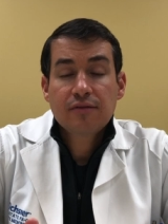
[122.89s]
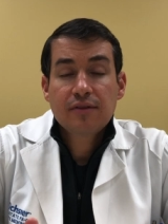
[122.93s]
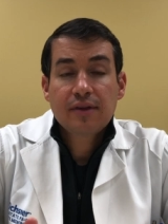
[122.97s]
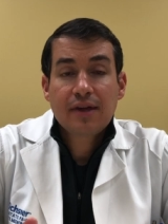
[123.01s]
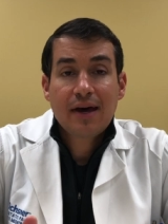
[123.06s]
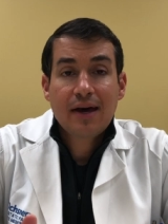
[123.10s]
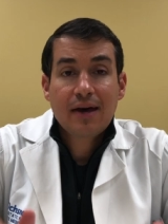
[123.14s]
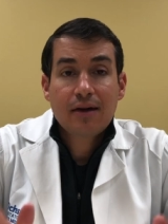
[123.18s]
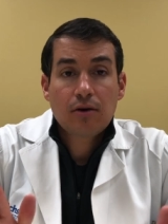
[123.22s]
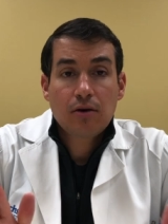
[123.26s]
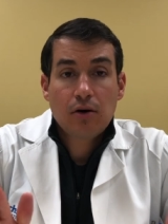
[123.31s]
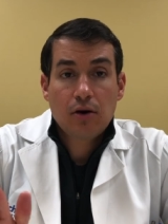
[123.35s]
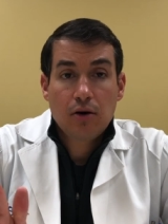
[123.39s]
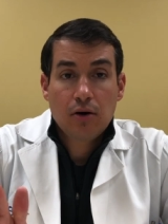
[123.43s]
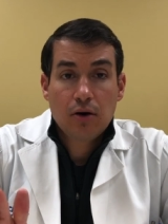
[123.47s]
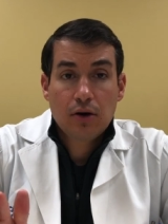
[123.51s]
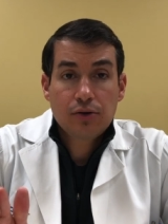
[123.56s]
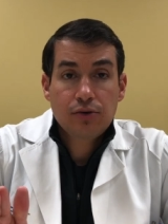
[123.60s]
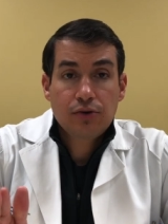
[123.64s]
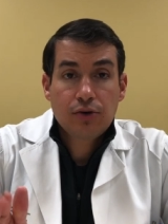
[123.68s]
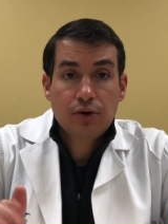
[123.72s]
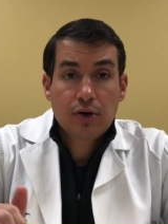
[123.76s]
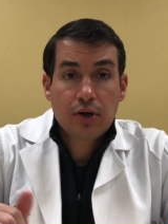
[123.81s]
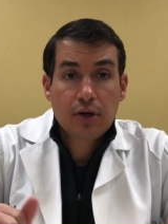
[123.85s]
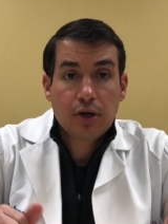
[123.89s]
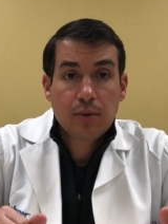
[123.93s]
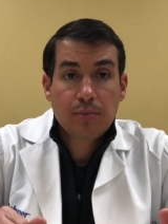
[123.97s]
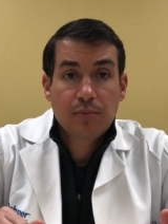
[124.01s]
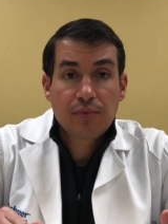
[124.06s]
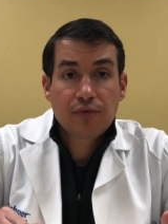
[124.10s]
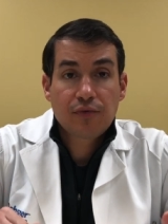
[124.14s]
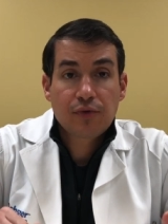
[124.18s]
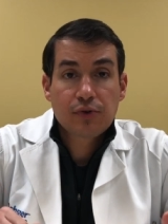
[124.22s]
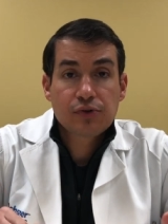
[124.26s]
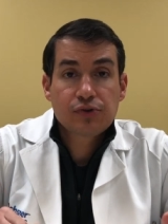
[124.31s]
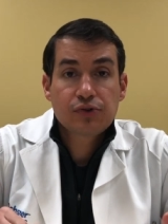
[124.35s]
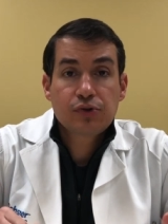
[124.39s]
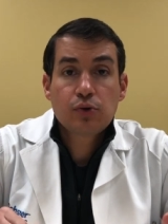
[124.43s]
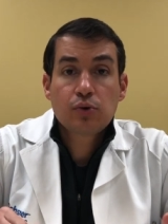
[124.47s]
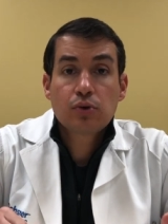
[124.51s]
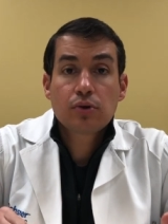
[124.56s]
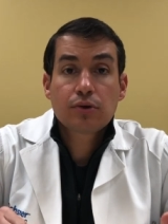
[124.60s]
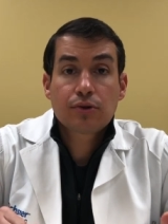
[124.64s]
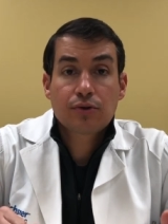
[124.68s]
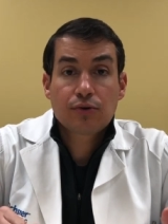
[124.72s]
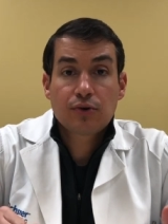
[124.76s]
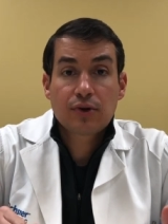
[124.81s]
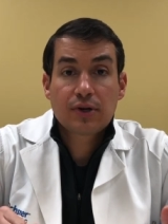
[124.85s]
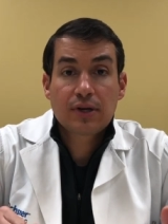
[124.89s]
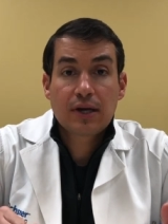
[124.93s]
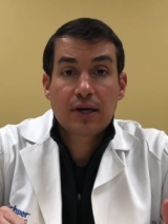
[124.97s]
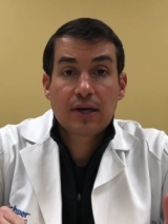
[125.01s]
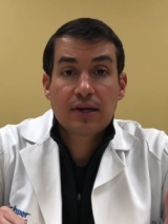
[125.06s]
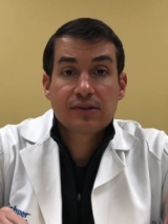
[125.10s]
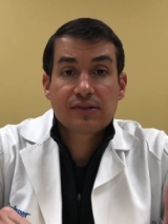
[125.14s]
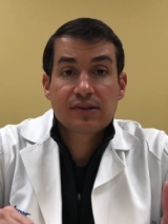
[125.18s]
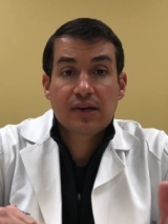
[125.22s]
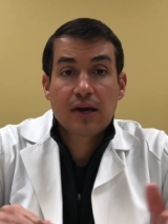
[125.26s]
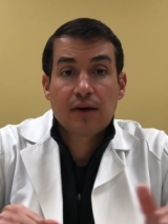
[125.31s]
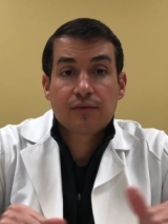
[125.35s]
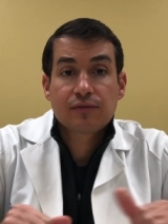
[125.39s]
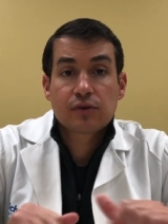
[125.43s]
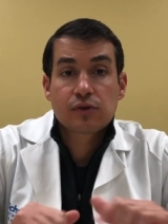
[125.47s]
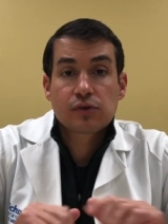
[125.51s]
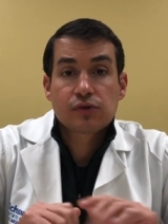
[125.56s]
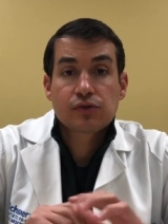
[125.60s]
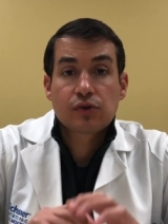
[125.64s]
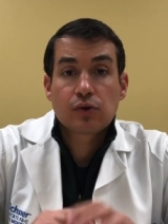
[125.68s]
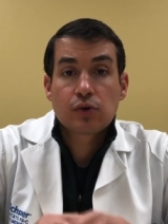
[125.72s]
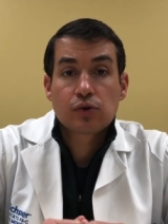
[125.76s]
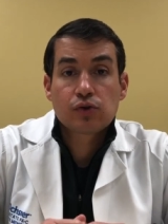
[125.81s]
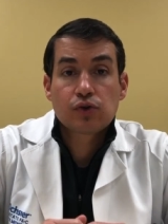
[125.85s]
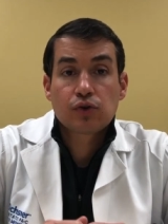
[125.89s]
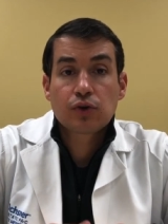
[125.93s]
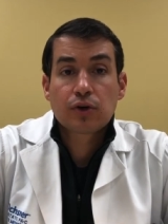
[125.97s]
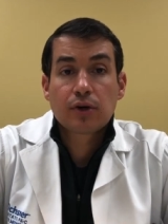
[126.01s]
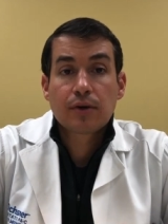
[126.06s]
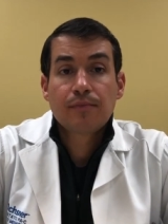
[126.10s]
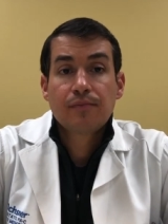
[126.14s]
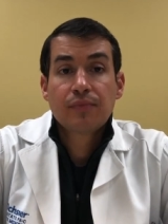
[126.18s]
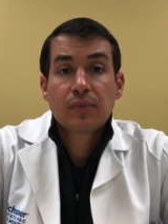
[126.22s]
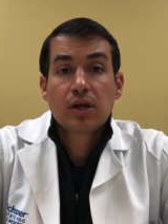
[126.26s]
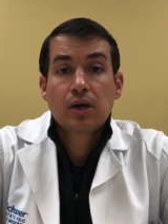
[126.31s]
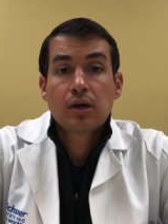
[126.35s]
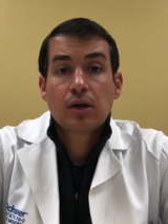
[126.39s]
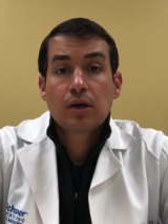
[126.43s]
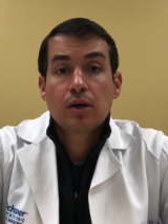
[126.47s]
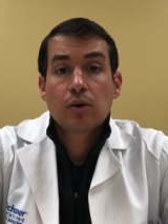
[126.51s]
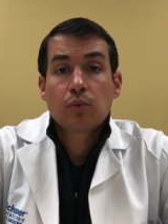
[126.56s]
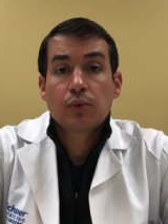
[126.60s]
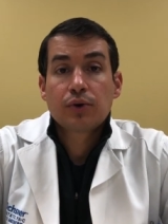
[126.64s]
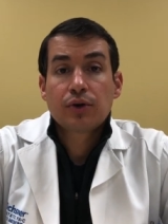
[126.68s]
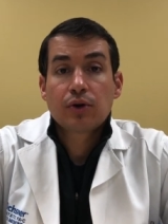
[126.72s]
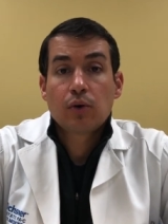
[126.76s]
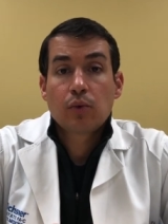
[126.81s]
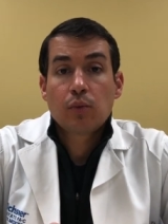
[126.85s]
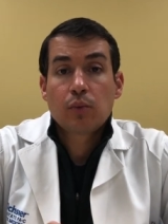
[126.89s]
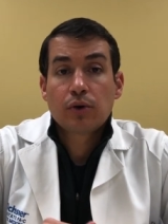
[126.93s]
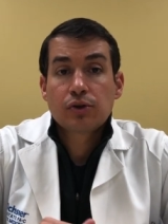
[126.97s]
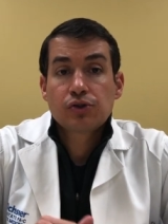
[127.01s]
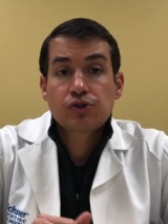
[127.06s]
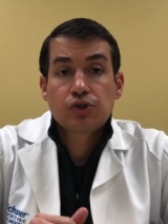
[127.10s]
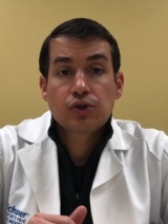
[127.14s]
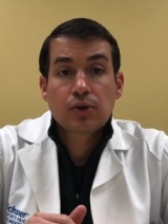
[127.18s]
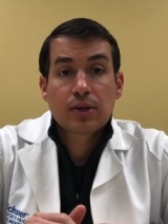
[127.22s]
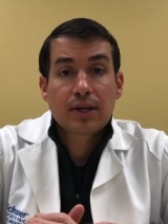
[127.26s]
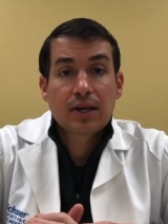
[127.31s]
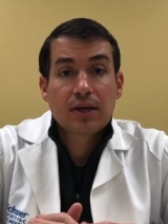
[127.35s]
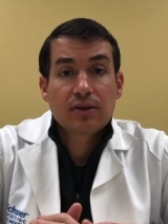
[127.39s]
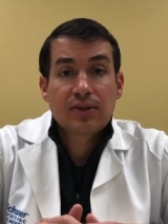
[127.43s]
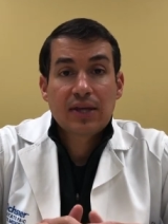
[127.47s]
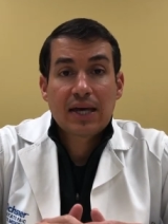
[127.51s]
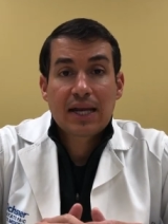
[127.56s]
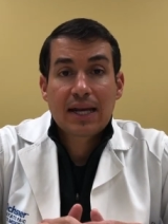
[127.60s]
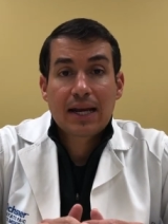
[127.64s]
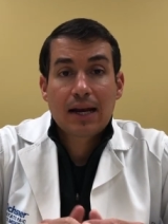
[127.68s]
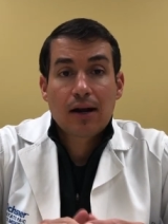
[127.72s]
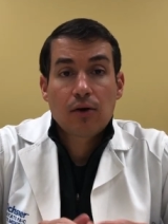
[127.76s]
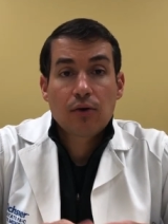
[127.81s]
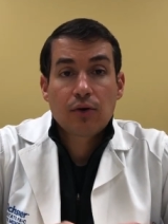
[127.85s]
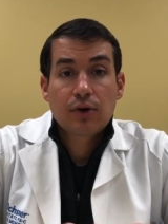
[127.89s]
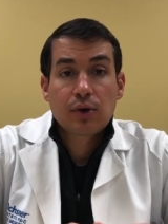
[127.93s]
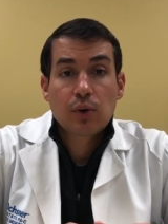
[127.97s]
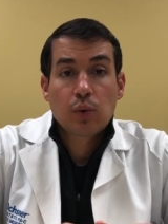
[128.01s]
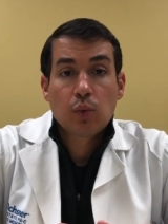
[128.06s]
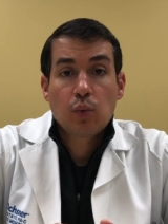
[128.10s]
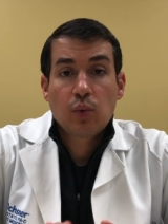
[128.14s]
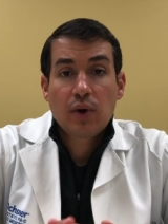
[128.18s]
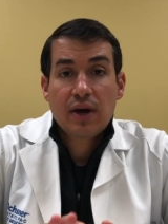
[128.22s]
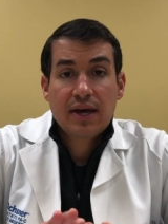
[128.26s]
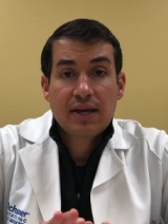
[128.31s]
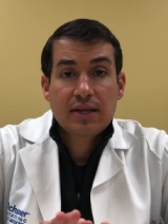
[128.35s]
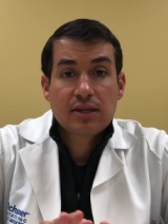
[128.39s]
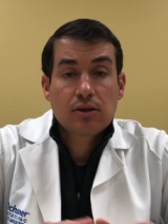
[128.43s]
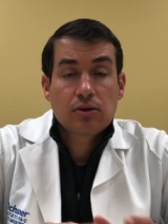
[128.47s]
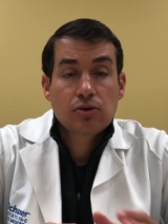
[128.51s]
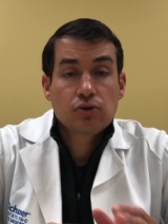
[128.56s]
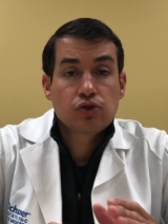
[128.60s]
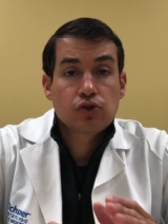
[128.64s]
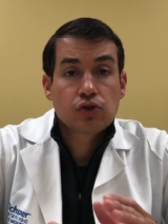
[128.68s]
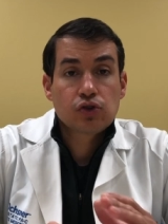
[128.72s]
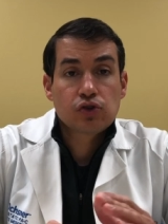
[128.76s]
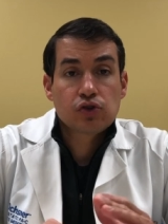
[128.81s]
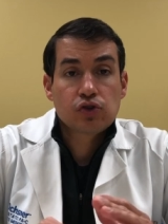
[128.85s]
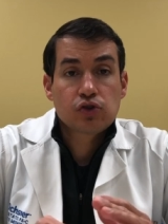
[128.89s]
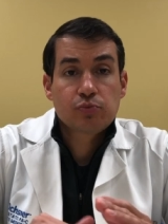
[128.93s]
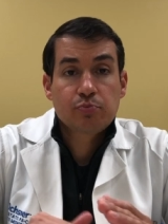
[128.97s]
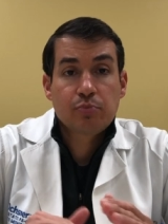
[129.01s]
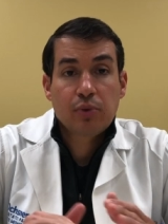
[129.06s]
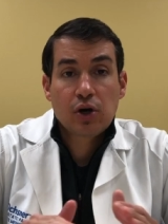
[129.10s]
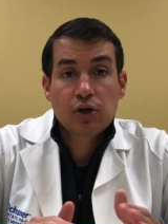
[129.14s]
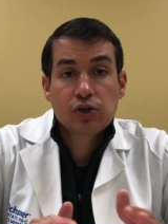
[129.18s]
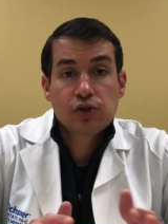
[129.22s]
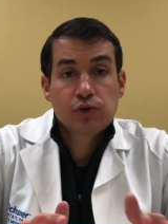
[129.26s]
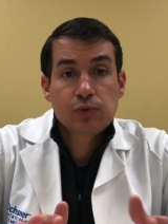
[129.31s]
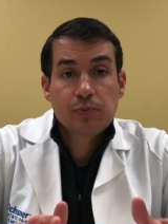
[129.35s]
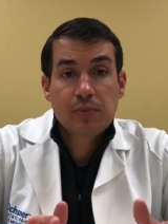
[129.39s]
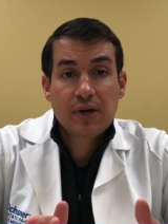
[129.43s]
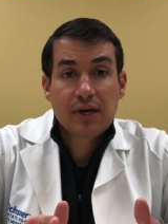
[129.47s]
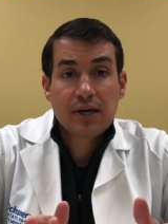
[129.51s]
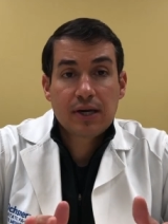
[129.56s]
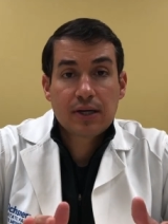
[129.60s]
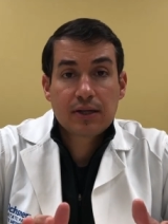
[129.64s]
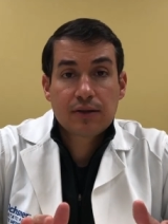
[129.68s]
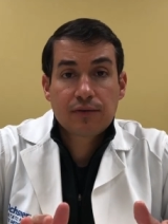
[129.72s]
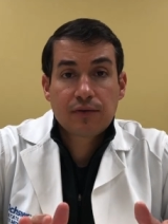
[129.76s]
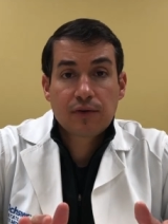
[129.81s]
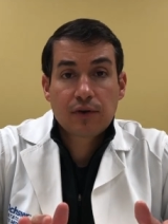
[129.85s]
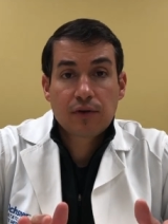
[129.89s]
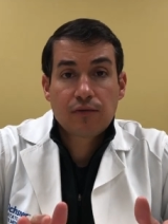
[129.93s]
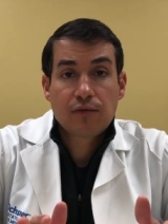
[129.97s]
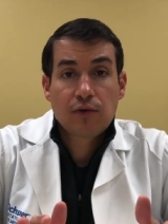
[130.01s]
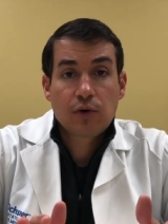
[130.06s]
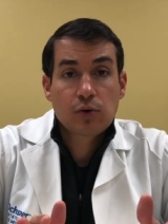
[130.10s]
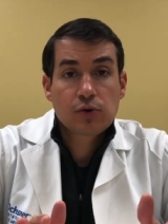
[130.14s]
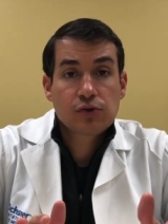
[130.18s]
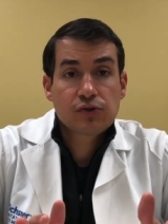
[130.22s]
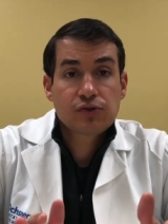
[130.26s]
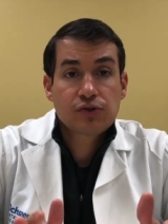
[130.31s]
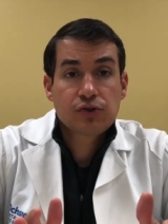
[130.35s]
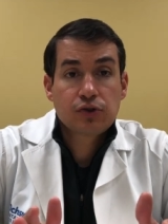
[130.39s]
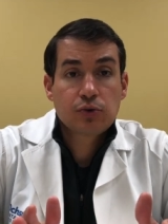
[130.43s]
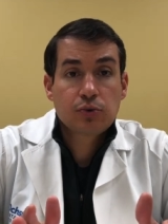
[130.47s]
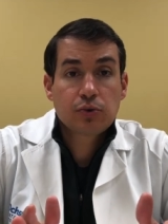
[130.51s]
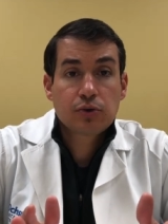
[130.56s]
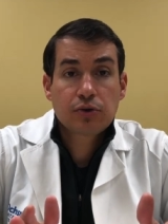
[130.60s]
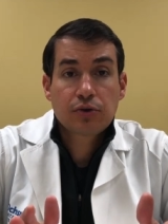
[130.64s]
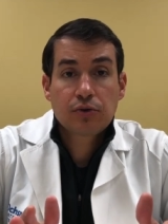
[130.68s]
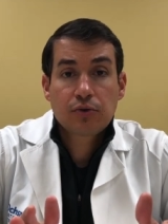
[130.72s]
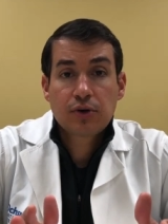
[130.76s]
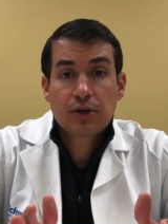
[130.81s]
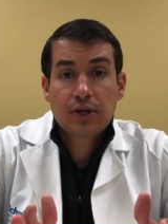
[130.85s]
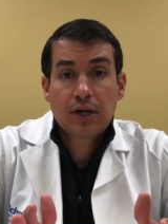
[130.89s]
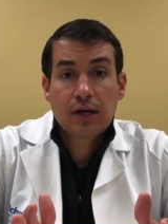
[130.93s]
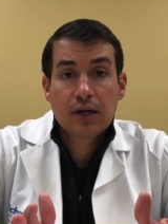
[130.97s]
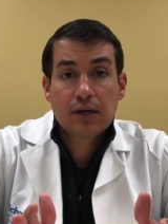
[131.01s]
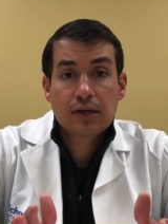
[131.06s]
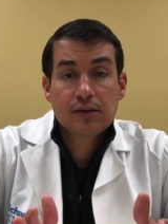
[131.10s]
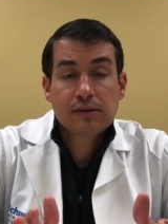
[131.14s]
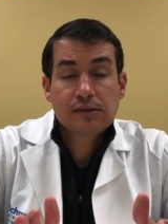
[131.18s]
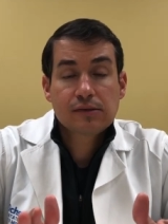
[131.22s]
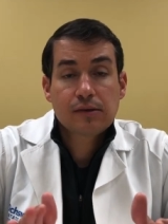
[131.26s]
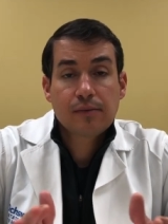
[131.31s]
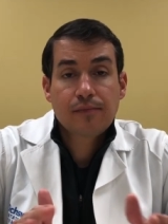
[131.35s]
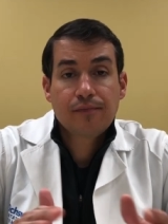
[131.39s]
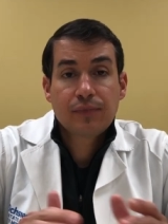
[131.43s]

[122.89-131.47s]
that on your hip for 2 to 3 days after surgery. We don't want you to get that area wet. Just sponge bathe for the first 2 or 3 days.